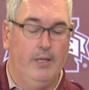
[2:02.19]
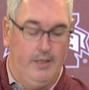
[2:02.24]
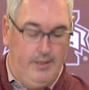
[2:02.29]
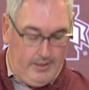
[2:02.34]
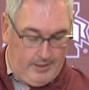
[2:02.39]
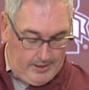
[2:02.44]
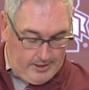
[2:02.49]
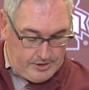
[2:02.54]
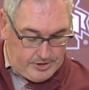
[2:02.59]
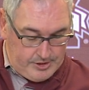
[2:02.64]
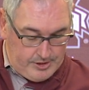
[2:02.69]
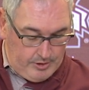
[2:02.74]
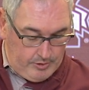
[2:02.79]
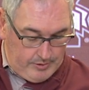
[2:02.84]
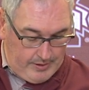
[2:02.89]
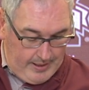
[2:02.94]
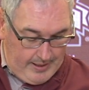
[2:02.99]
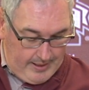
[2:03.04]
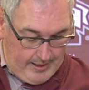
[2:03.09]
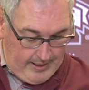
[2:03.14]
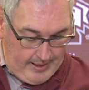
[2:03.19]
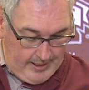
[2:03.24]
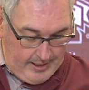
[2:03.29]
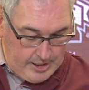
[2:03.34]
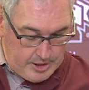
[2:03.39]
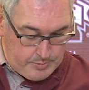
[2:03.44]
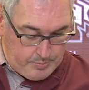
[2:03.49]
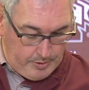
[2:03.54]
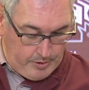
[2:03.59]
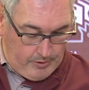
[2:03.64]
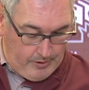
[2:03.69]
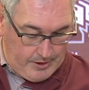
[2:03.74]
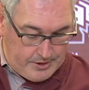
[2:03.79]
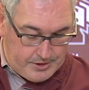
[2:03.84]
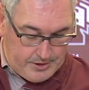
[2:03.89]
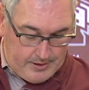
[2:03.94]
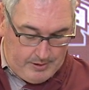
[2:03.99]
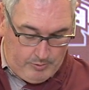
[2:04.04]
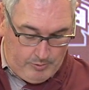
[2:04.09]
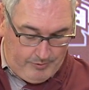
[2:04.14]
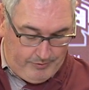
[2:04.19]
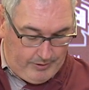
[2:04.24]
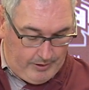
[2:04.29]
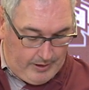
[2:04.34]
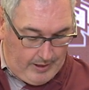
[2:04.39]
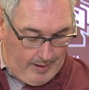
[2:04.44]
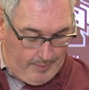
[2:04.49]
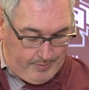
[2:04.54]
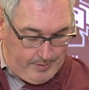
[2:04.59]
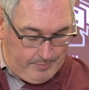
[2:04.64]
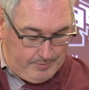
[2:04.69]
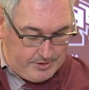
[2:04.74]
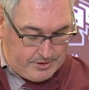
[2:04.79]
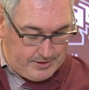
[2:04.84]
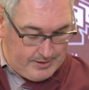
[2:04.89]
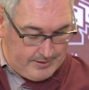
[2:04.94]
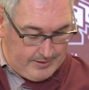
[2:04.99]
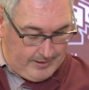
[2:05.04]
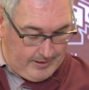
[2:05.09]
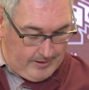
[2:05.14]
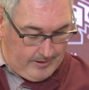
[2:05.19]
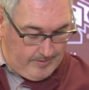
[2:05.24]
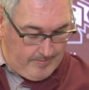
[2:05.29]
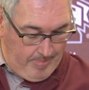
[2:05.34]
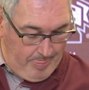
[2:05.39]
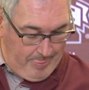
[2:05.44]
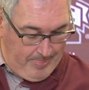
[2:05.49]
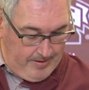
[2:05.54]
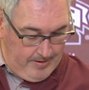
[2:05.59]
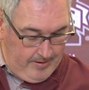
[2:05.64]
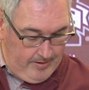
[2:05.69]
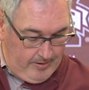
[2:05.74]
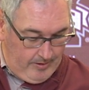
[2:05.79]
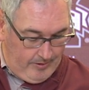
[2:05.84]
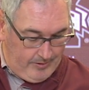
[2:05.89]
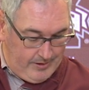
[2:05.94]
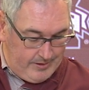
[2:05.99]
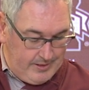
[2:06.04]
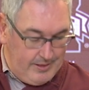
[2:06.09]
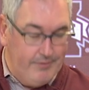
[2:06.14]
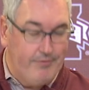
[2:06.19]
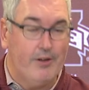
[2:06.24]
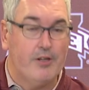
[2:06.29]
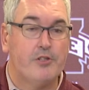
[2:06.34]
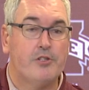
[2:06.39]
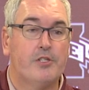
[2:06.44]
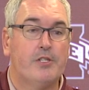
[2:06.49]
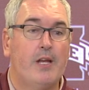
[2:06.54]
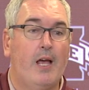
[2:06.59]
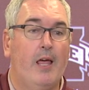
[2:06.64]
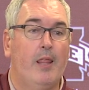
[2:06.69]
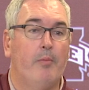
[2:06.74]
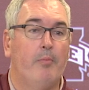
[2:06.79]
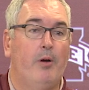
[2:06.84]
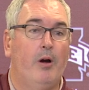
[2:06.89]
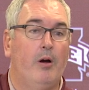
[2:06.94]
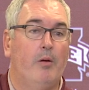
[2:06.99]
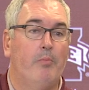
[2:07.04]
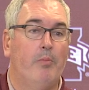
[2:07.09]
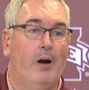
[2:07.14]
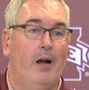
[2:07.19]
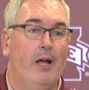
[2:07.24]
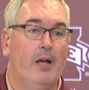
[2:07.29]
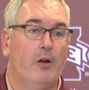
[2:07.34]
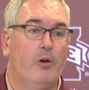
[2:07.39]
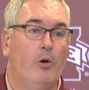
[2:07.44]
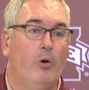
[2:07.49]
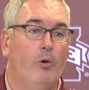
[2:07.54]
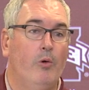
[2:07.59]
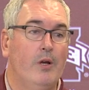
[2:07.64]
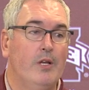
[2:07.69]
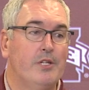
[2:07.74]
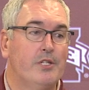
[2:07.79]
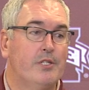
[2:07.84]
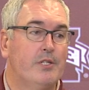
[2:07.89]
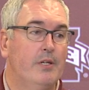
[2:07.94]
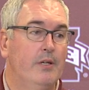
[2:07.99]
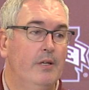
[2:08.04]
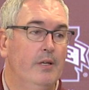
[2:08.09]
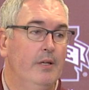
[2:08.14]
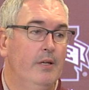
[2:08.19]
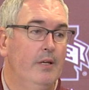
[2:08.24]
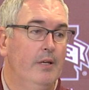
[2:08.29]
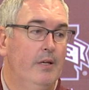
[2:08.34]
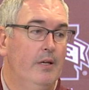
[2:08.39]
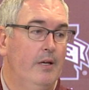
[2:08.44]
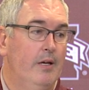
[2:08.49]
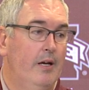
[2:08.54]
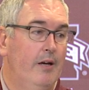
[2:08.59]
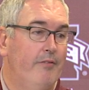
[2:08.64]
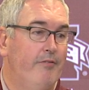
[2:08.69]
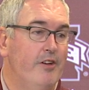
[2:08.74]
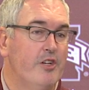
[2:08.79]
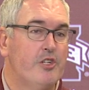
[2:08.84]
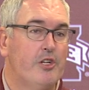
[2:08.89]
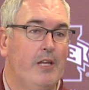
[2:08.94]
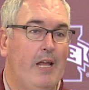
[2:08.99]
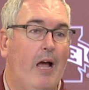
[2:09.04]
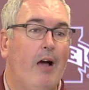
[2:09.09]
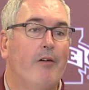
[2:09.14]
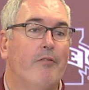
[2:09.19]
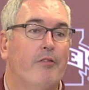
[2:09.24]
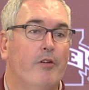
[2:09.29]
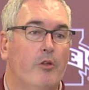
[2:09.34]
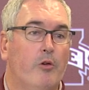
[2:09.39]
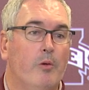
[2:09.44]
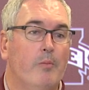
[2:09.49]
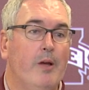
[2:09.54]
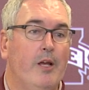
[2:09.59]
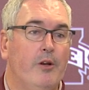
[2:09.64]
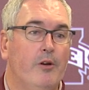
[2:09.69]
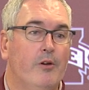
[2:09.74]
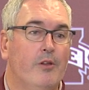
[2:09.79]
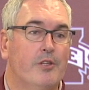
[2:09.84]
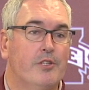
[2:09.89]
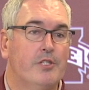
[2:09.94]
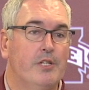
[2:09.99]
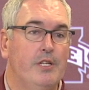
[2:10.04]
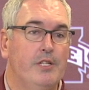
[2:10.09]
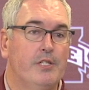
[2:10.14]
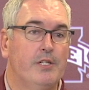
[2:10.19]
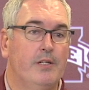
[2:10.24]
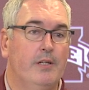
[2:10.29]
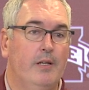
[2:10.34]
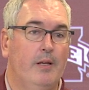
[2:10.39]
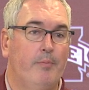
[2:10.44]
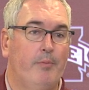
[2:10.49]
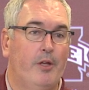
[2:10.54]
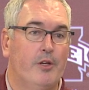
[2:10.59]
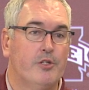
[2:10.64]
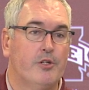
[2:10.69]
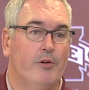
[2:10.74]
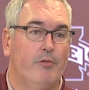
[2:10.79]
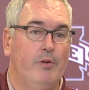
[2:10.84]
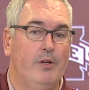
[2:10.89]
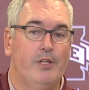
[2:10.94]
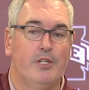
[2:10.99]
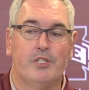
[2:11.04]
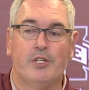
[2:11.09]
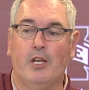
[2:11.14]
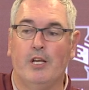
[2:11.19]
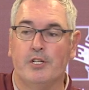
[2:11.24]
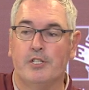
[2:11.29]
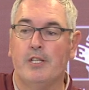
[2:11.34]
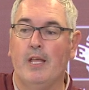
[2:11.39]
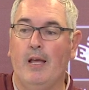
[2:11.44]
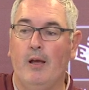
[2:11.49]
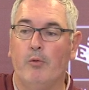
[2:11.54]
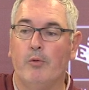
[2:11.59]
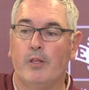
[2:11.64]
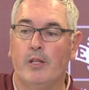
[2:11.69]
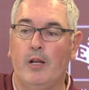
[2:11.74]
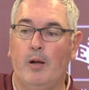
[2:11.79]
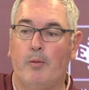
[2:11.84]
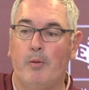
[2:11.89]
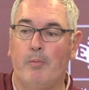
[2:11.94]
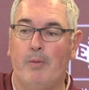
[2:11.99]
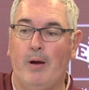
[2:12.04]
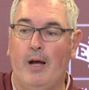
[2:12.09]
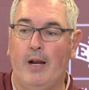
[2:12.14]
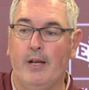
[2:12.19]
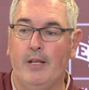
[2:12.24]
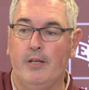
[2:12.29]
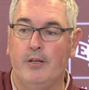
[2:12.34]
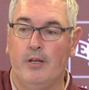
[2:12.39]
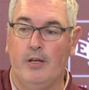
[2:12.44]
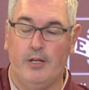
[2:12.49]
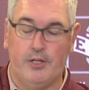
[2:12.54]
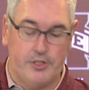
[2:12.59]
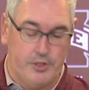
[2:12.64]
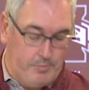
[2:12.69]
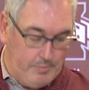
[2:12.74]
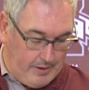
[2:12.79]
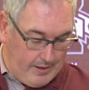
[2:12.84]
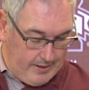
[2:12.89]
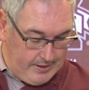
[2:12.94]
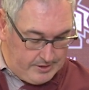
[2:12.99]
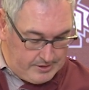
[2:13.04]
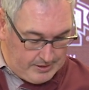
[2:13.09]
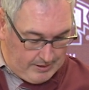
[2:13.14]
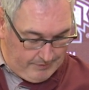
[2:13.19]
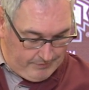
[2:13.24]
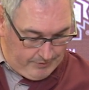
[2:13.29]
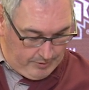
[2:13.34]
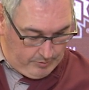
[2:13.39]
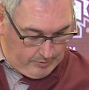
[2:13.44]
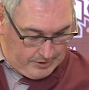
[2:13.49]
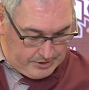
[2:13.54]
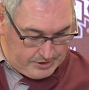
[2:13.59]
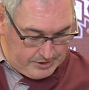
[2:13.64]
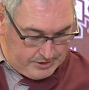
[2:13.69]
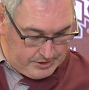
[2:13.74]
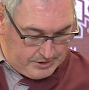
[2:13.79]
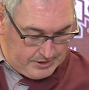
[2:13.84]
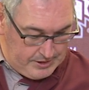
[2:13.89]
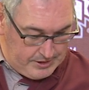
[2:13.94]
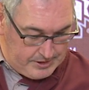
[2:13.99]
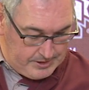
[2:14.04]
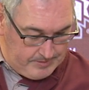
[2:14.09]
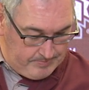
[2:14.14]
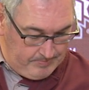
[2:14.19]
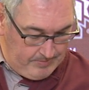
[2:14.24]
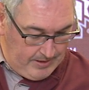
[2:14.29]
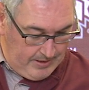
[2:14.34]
Uh, still day to day, he's progressing, and we're very optimistic there. On the defensive side of the ball, Brian Cole is uh, officially out for the remainder of the season. I'm not sure if we discussed that with an upper body, uh, so Brian is out for the rest of the season.